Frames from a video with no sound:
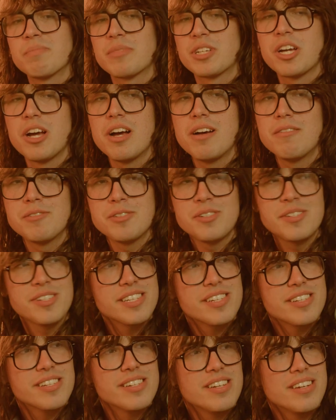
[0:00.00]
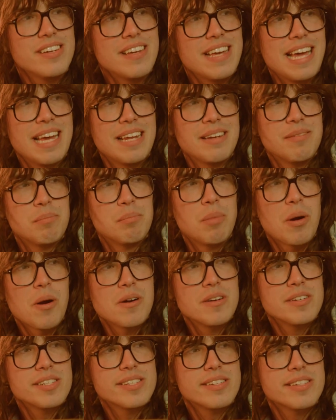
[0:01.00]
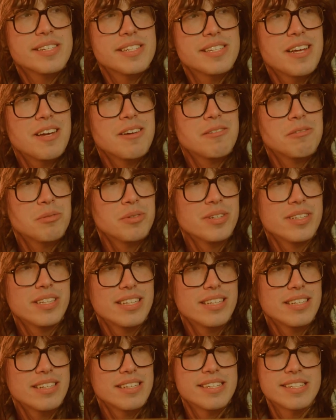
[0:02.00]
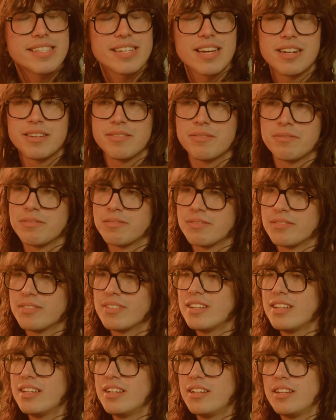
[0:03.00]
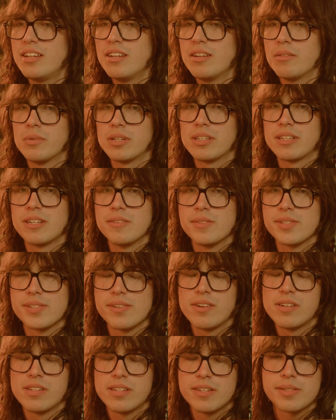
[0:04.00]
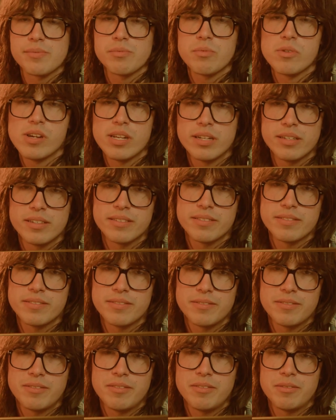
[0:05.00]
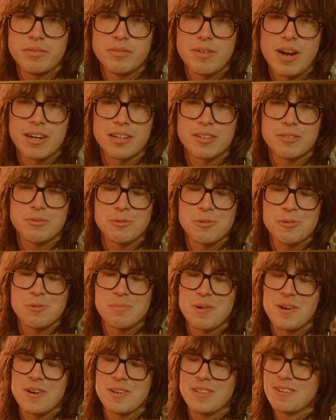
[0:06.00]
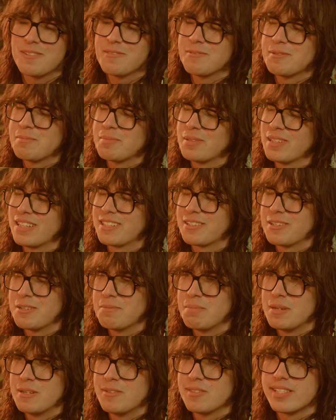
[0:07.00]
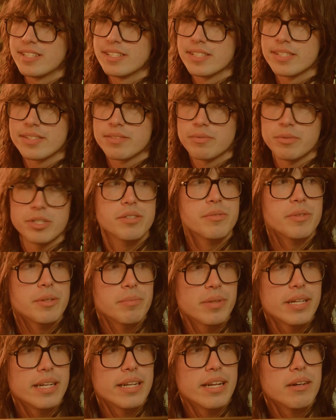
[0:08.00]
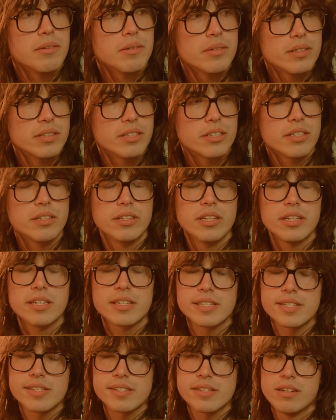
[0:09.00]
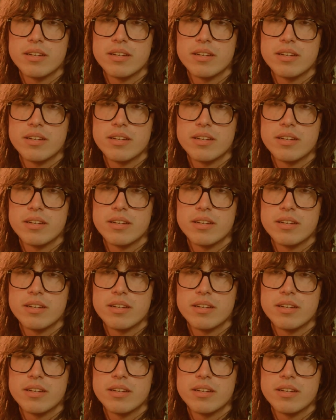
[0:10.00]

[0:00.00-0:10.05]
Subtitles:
Covers at bars and stuff really is kind of what goes on. There's one rock and roll bar that we play called Mosey's, which we played out with Good Looks.